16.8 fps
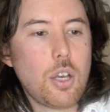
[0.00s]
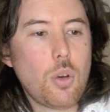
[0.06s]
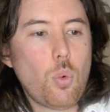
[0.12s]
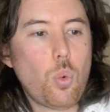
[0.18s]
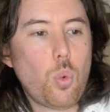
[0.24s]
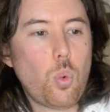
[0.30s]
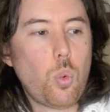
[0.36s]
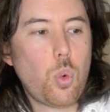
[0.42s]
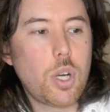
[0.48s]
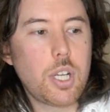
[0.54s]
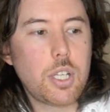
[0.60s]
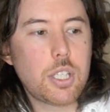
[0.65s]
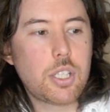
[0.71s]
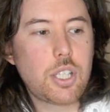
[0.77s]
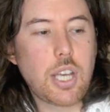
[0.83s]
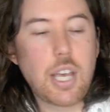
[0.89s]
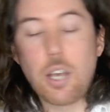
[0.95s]

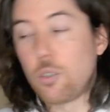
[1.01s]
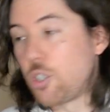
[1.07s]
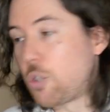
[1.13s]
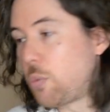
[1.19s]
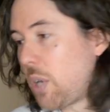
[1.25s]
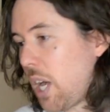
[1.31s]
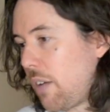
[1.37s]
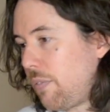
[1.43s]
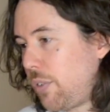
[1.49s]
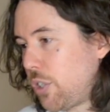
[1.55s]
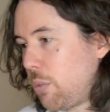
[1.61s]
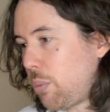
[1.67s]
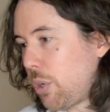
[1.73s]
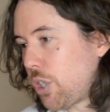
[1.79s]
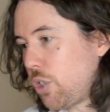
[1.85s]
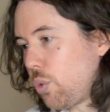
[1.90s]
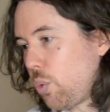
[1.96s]
what else do we have first
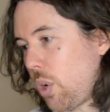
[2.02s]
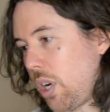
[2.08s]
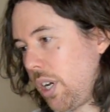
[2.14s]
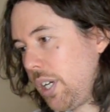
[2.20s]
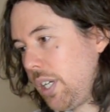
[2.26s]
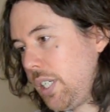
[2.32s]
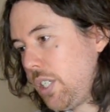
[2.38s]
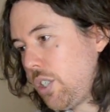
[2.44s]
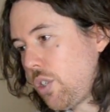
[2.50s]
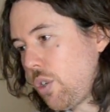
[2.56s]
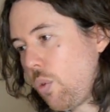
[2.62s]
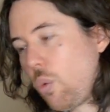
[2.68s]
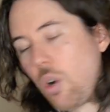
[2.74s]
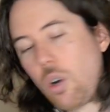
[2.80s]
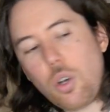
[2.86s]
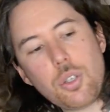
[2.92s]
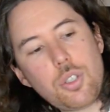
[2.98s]
impressions wise
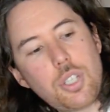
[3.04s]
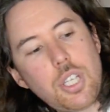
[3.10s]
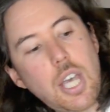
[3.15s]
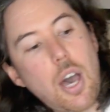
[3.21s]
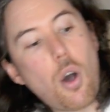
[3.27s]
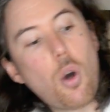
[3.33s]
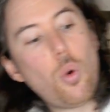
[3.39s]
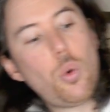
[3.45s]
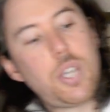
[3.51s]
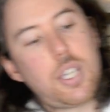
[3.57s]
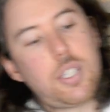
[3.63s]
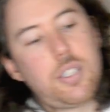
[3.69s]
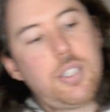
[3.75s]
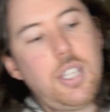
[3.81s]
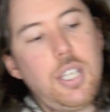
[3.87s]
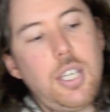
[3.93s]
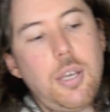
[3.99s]
was, yeah, oh
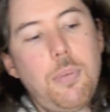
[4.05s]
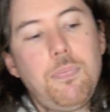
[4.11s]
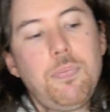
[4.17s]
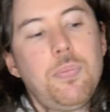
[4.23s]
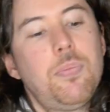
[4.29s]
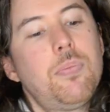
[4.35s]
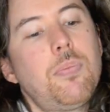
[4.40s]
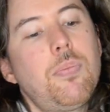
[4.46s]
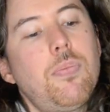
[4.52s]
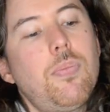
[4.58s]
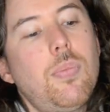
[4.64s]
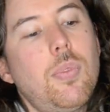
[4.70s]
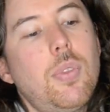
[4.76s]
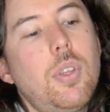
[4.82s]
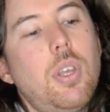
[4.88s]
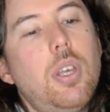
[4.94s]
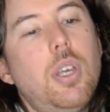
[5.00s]
yes,
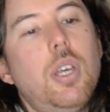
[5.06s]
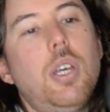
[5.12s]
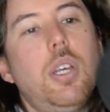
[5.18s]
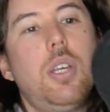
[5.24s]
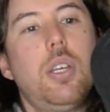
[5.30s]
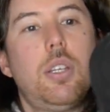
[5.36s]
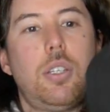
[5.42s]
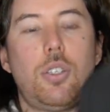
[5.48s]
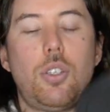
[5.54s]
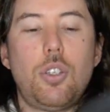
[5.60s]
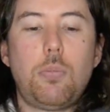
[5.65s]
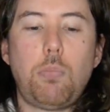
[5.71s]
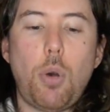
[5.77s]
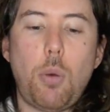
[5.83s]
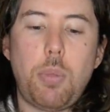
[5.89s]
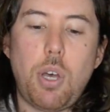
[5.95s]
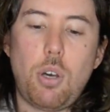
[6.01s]
let's
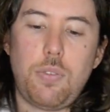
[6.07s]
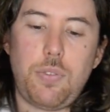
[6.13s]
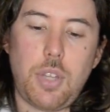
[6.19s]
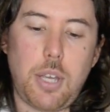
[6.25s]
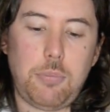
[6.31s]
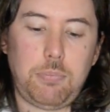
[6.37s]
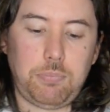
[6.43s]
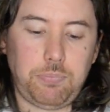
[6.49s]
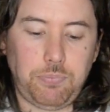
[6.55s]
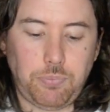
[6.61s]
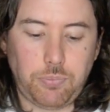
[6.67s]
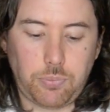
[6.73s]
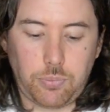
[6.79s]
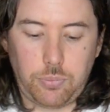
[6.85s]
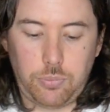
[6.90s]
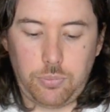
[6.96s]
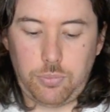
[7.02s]
just pop that off there.
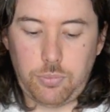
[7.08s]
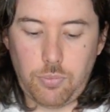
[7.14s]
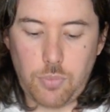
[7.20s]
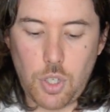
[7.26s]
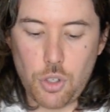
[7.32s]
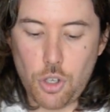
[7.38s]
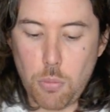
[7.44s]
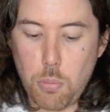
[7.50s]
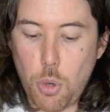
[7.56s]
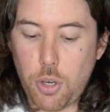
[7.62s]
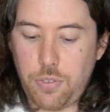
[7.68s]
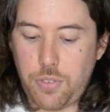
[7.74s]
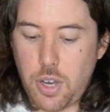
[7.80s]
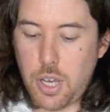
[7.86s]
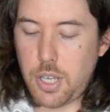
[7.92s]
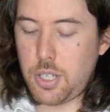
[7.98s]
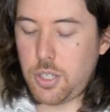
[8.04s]
So
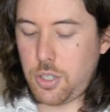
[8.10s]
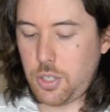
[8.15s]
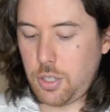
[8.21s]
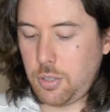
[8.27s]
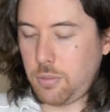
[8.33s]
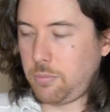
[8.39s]
modifiers.